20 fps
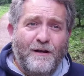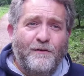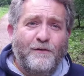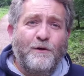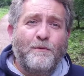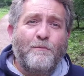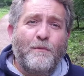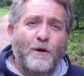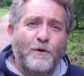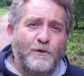
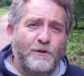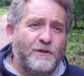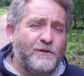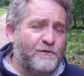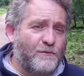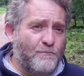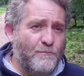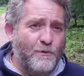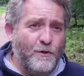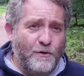The
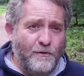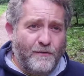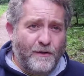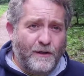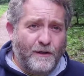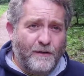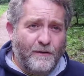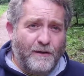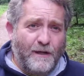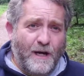emotions are
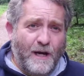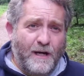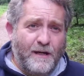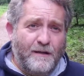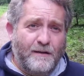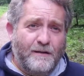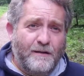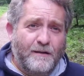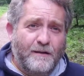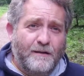moving,
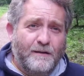okay?